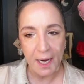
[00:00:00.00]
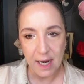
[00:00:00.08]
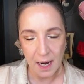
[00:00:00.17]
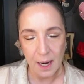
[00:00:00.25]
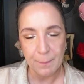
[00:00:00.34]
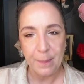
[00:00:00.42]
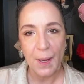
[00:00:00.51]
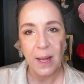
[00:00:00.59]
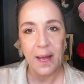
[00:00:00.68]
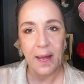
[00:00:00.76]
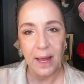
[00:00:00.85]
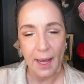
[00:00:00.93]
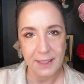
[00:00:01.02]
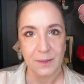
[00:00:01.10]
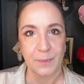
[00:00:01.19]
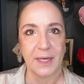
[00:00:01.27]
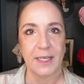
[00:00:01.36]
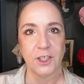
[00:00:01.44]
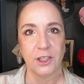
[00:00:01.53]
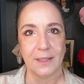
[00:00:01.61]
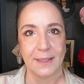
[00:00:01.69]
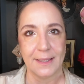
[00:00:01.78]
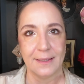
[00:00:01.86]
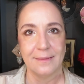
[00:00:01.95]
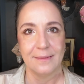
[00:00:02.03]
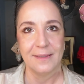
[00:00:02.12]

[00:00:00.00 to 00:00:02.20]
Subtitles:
up exponentially.